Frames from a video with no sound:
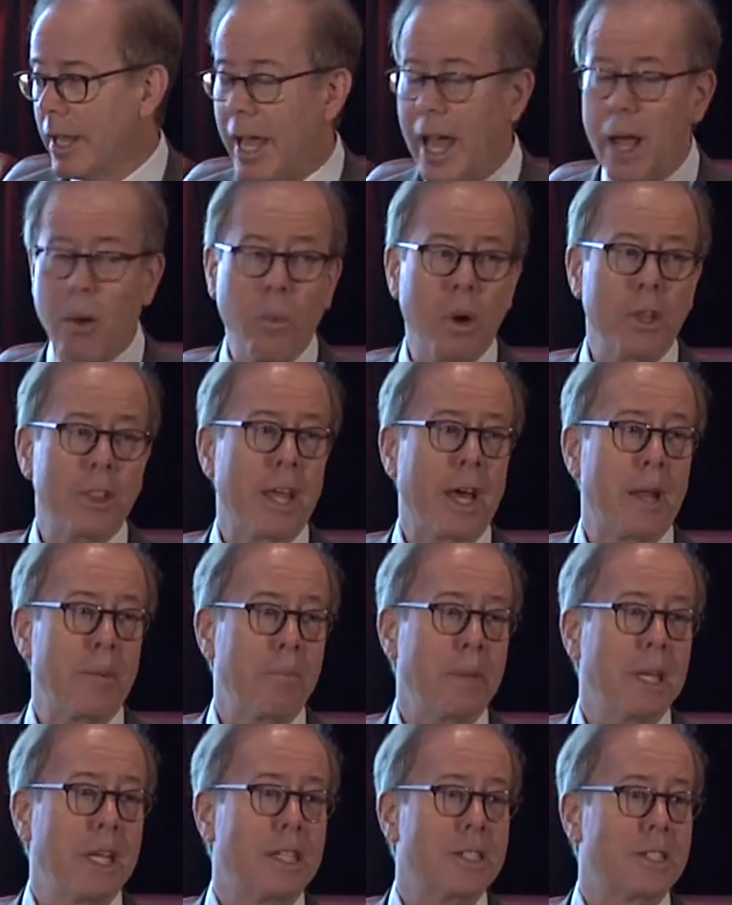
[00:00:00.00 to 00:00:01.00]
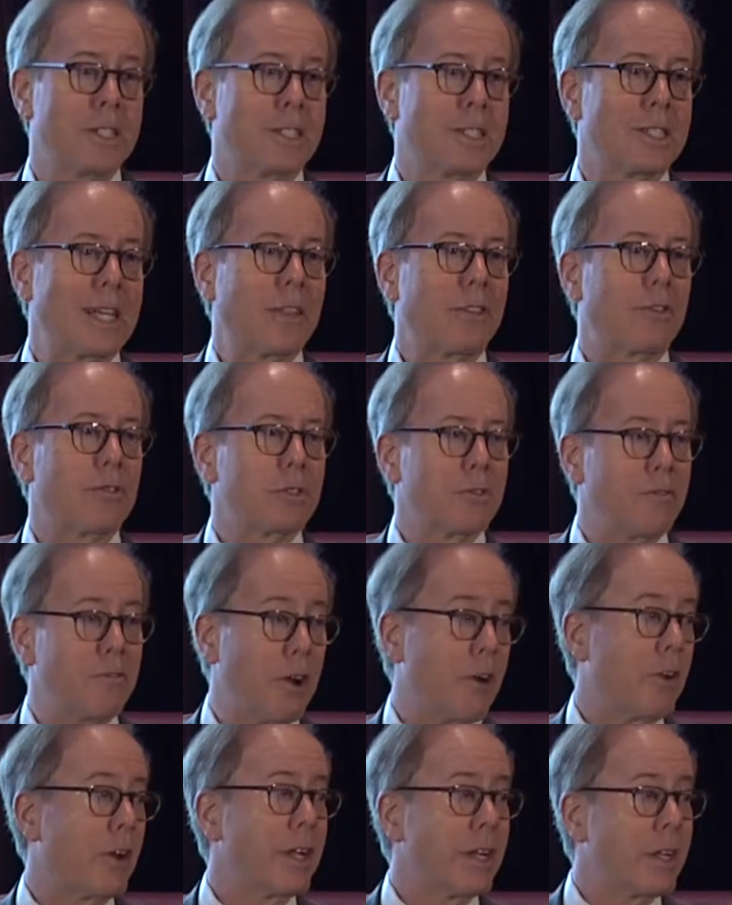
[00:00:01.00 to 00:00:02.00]
And what that means is that there's
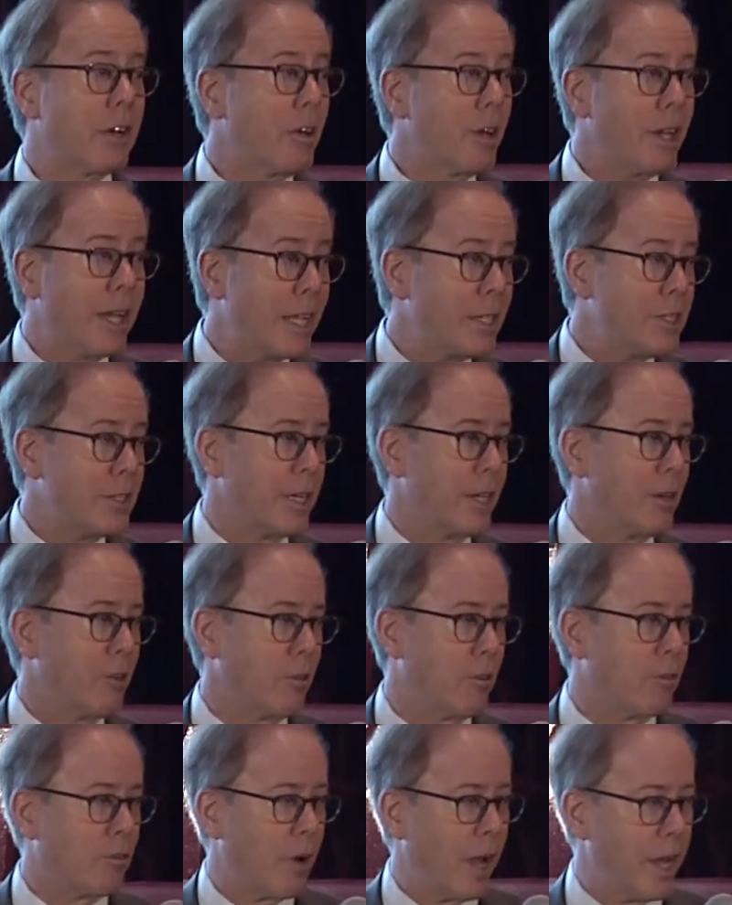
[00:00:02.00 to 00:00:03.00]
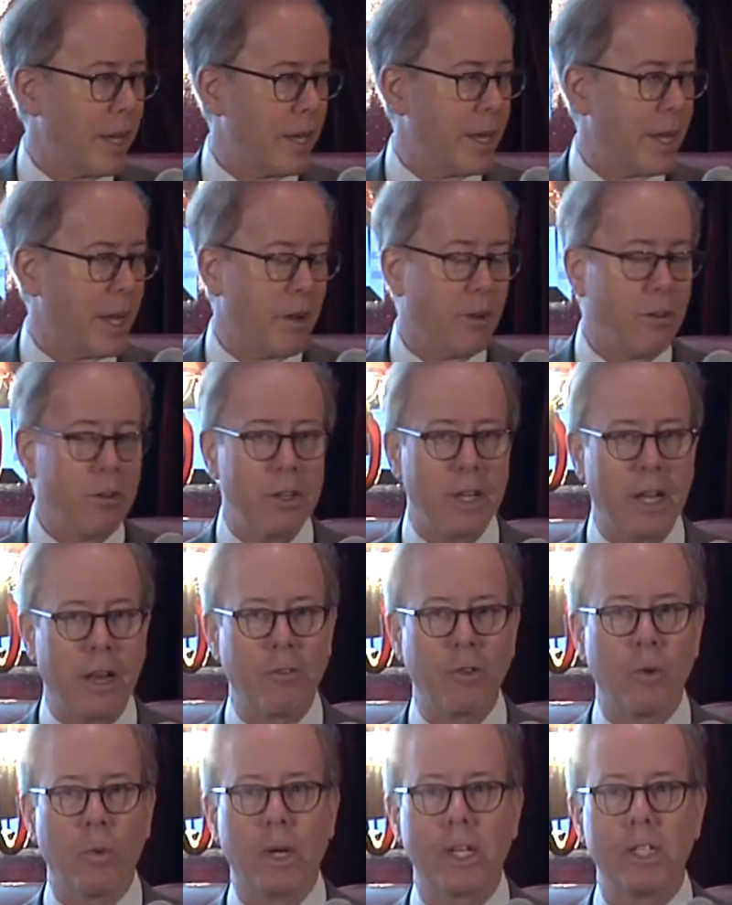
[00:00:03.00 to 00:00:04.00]
very little lending right now.
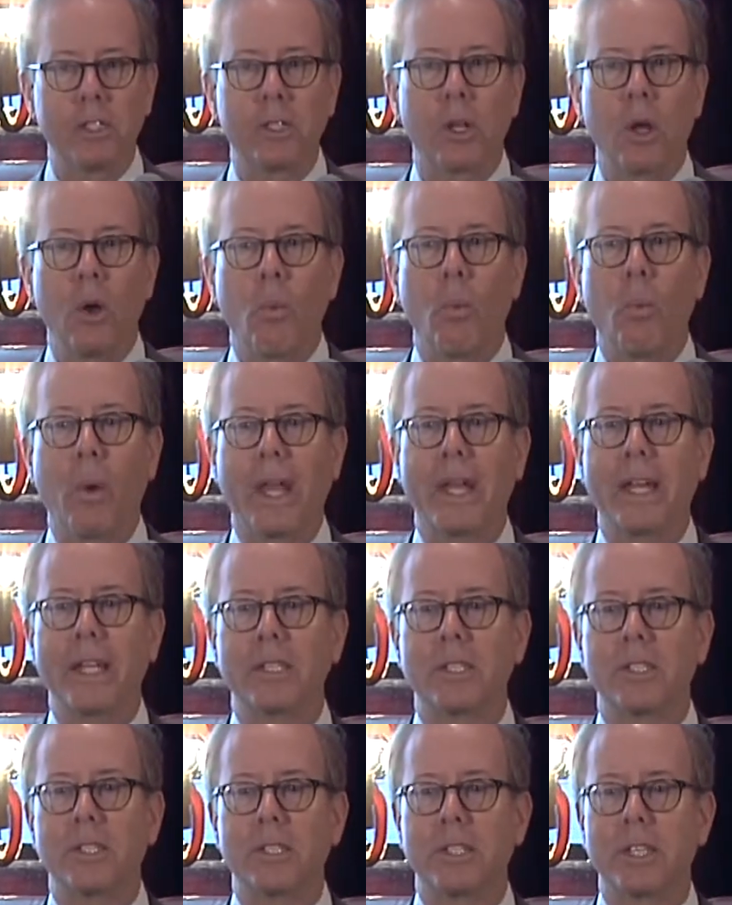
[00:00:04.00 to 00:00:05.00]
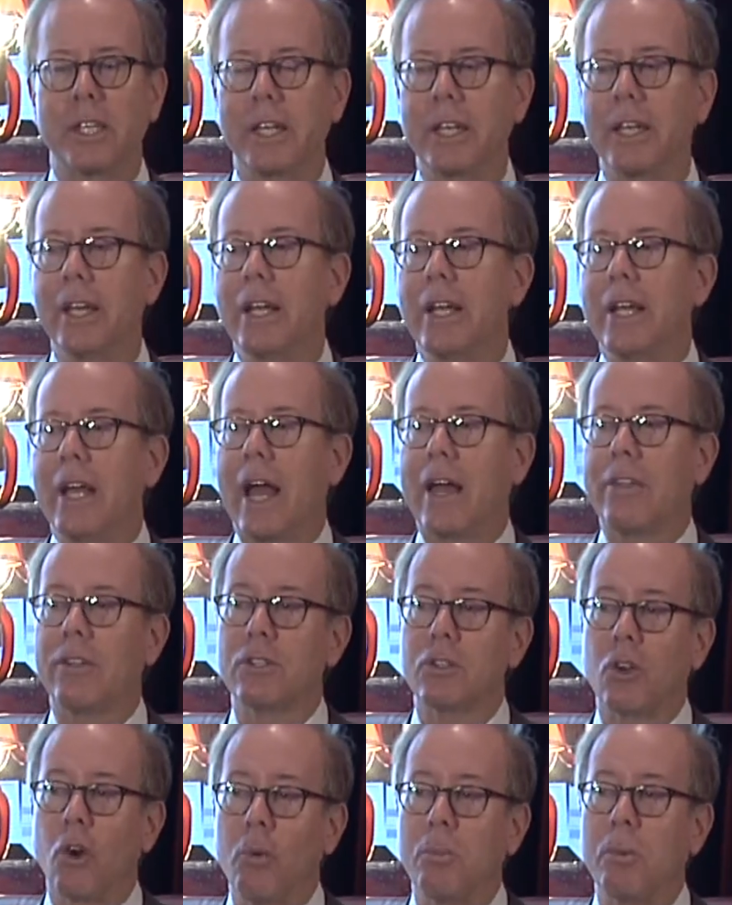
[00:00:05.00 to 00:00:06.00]
Everyone is waiting to see. And
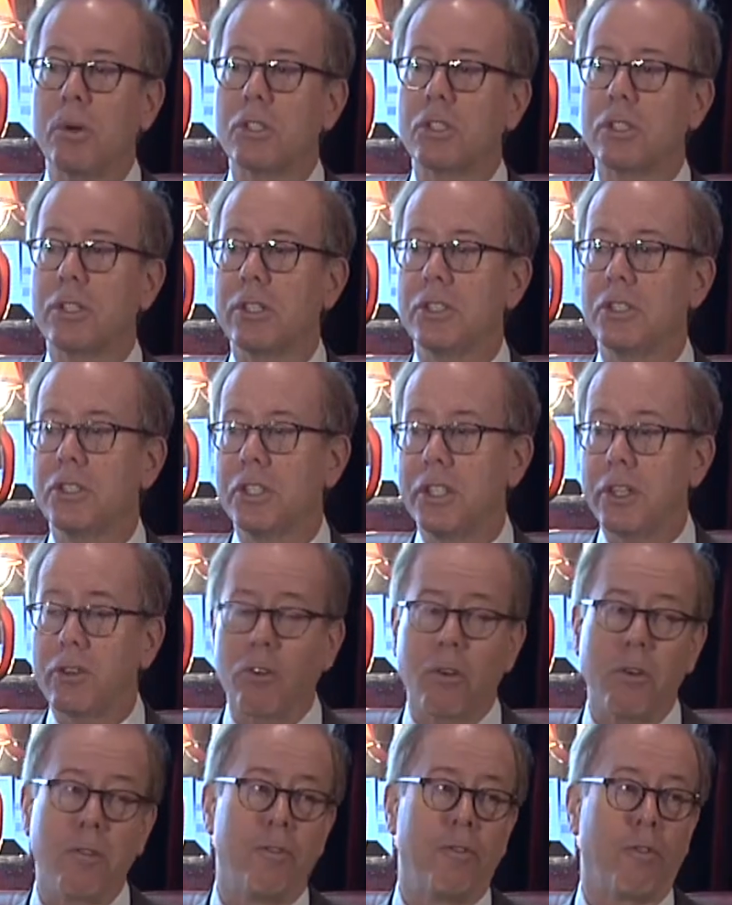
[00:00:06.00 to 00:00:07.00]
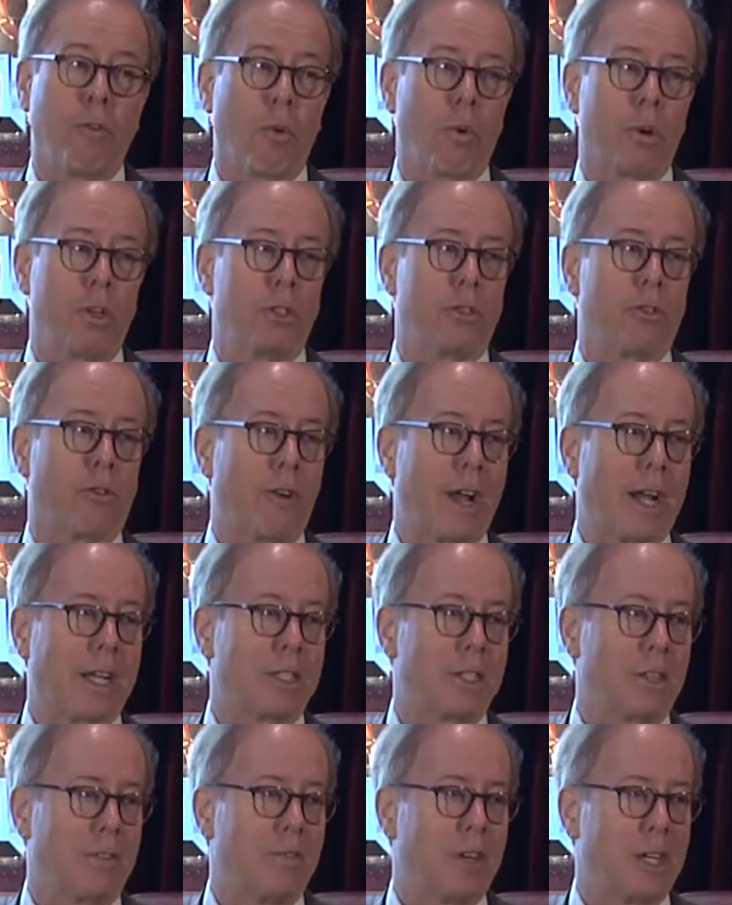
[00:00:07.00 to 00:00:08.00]
there's almost zero foreign
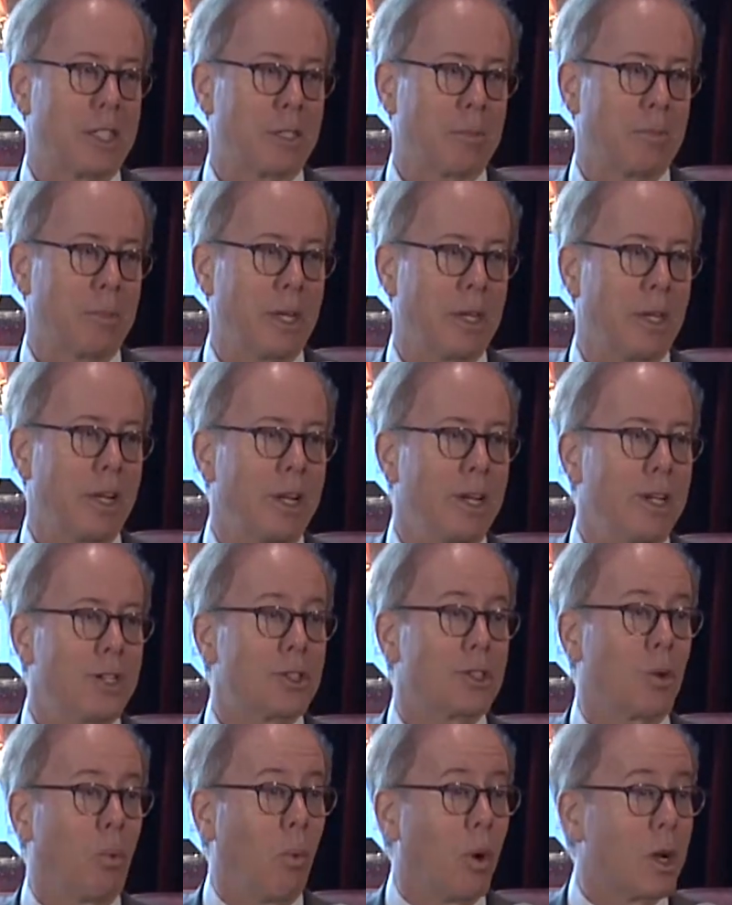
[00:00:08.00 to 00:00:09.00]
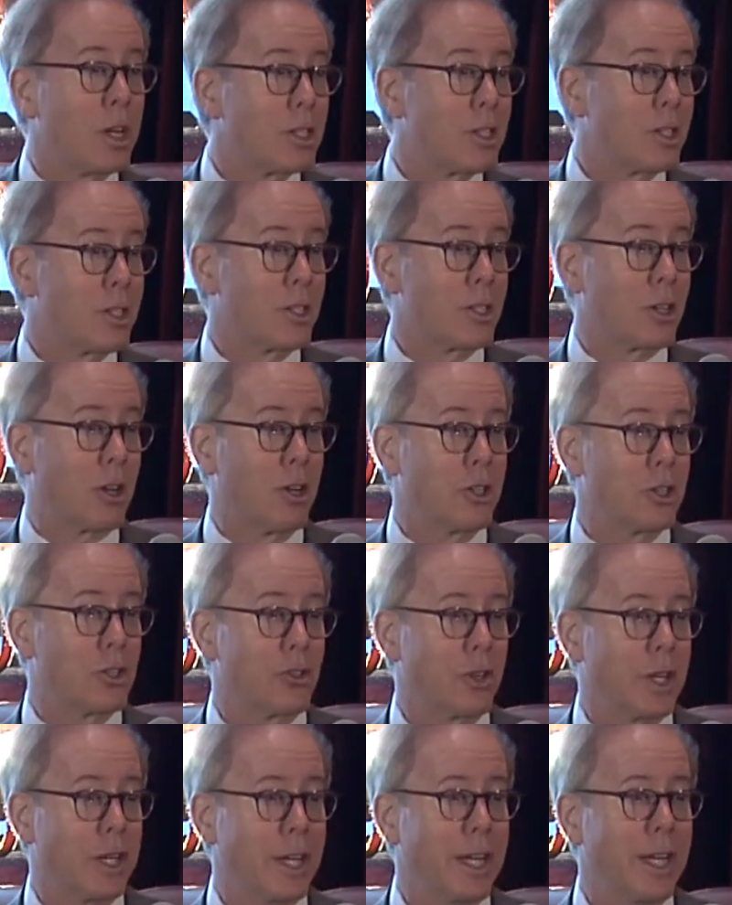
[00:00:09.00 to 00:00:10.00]
direct investment. So what does this
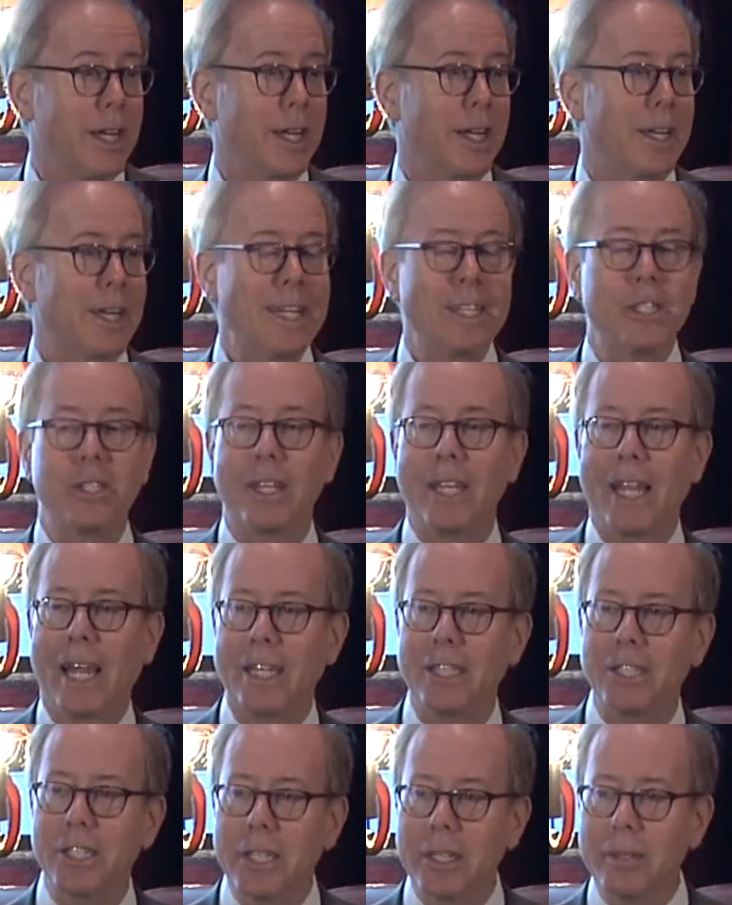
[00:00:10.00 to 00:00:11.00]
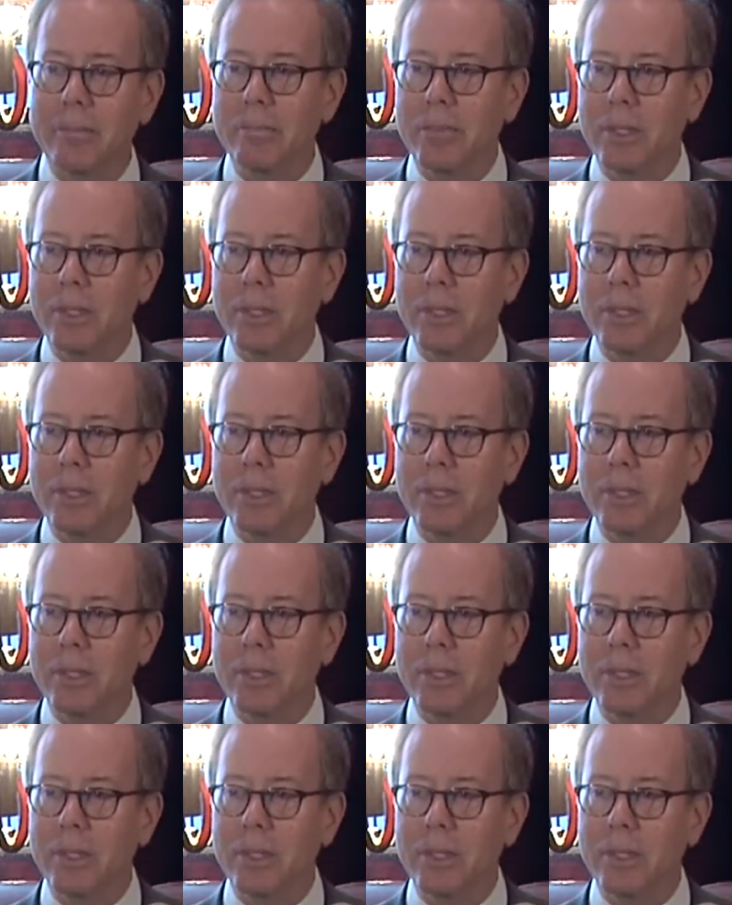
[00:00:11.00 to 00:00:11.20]
country need? It needs lending